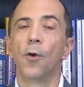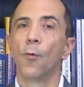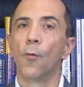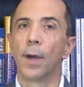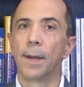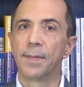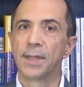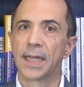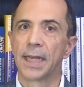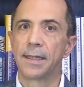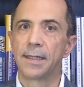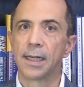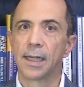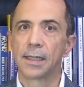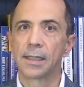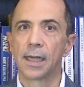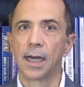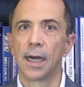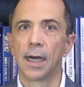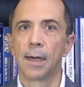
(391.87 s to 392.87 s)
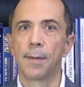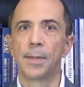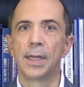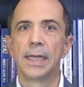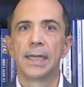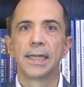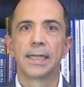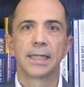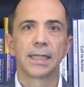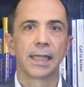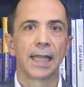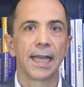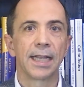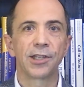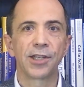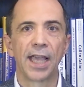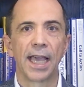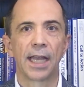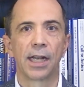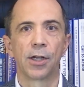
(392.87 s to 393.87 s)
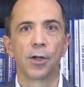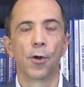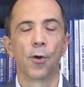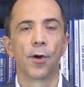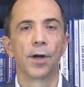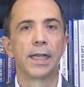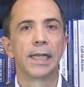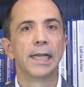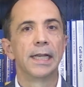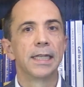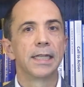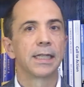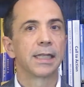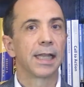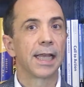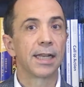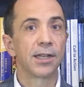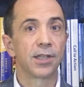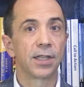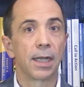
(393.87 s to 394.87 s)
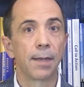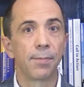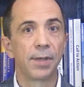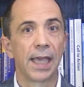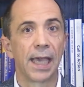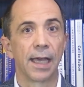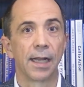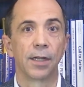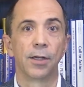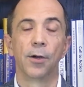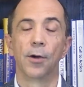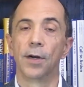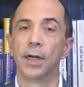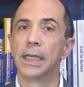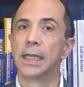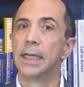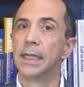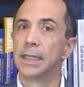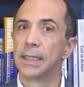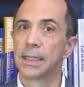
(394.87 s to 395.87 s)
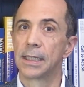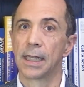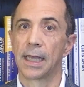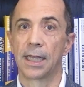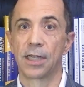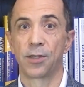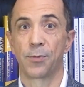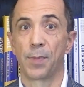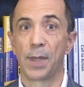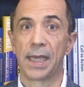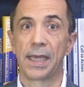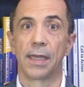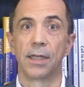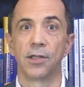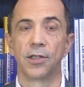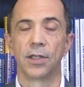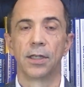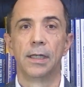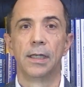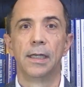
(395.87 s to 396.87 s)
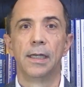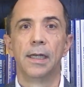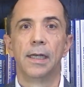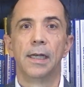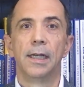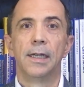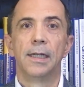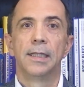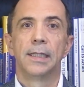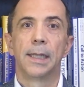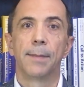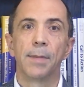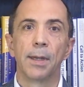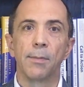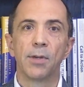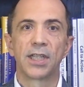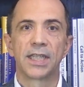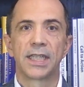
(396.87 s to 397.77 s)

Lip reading: Website.com/category/subcategory/page. Tip number